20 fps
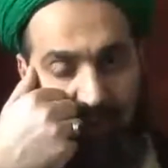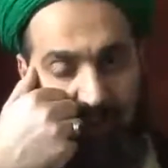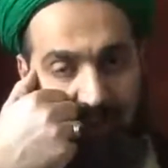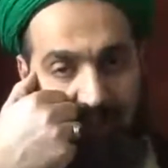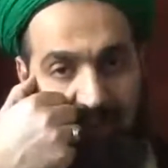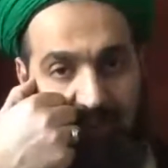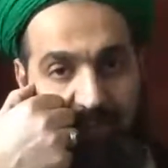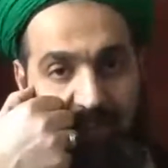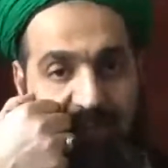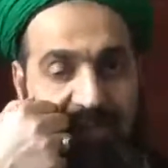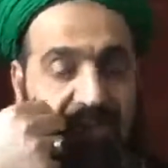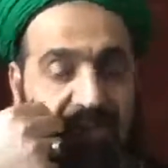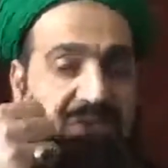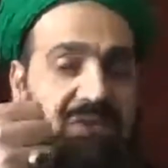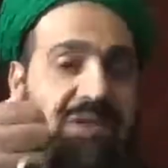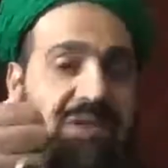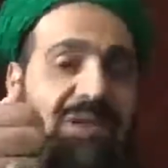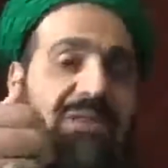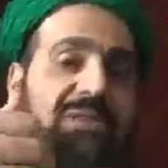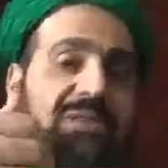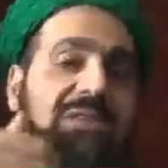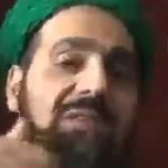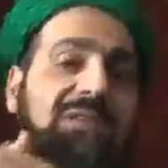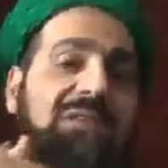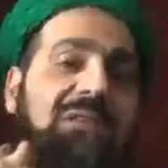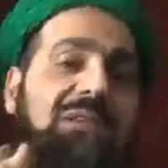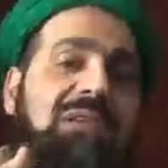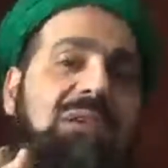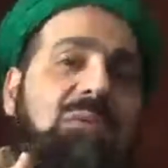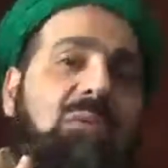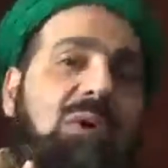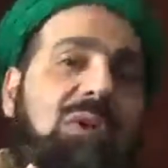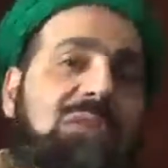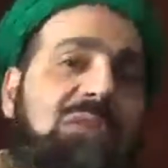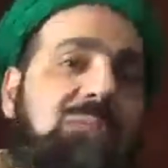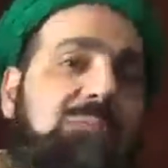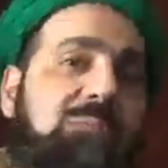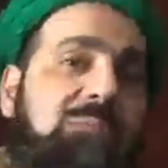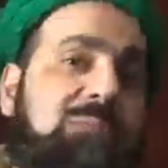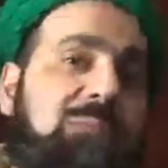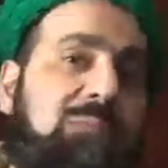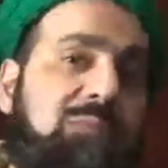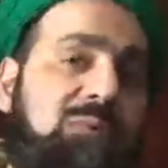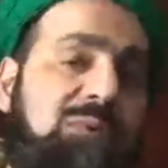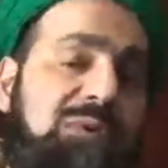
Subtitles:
his message that he wants to